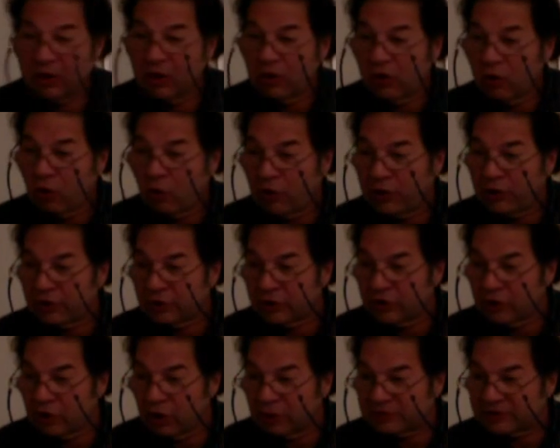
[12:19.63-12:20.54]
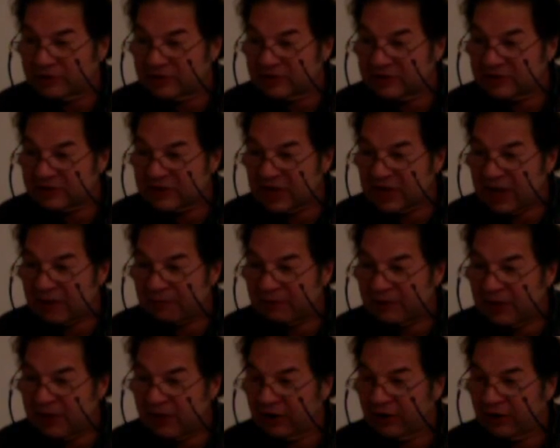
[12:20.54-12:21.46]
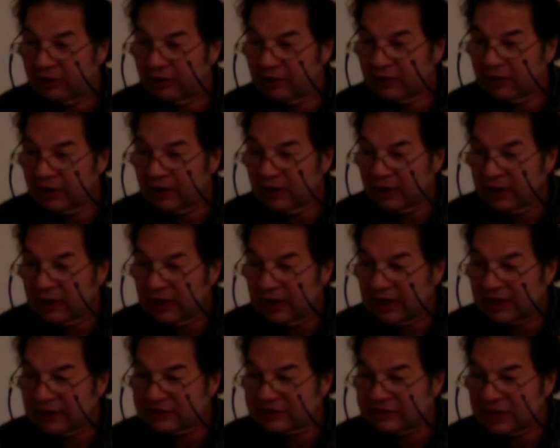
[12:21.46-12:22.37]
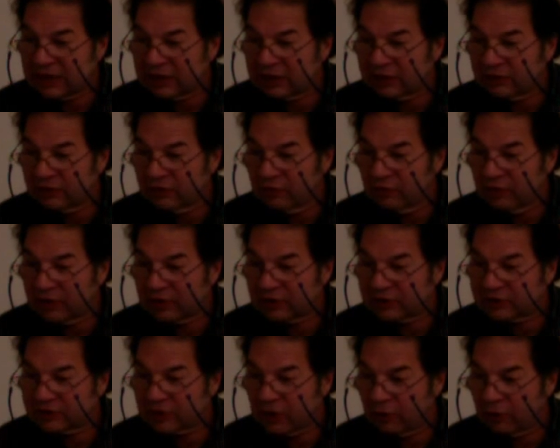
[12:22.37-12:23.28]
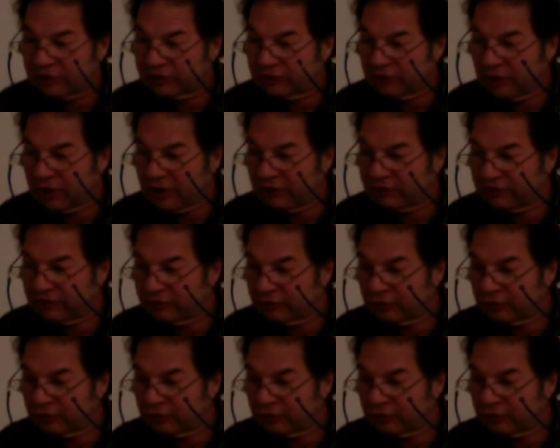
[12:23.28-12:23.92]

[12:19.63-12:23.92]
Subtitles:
Or you can go up to the top here, and tell it you want to go into 125%